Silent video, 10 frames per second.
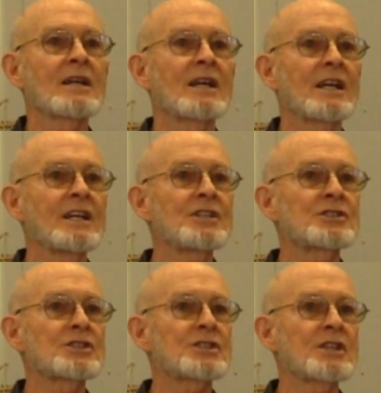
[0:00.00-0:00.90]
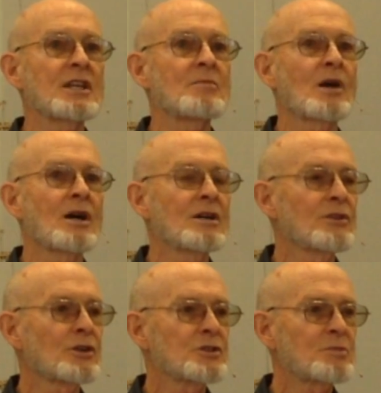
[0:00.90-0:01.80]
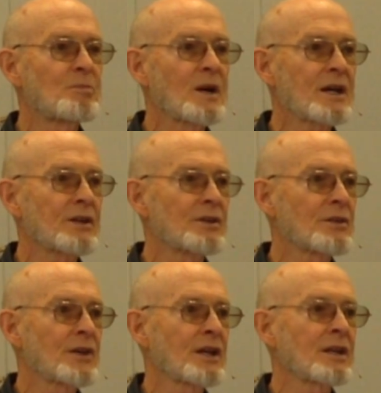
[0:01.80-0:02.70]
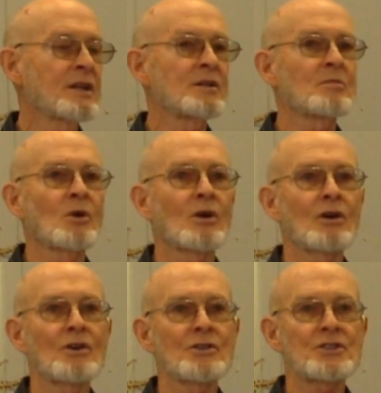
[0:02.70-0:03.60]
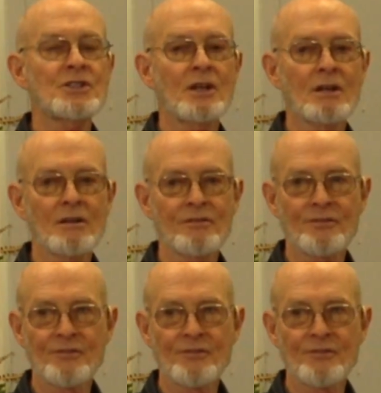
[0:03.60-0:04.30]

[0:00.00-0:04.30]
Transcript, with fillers: let each esteem others better than him or herself.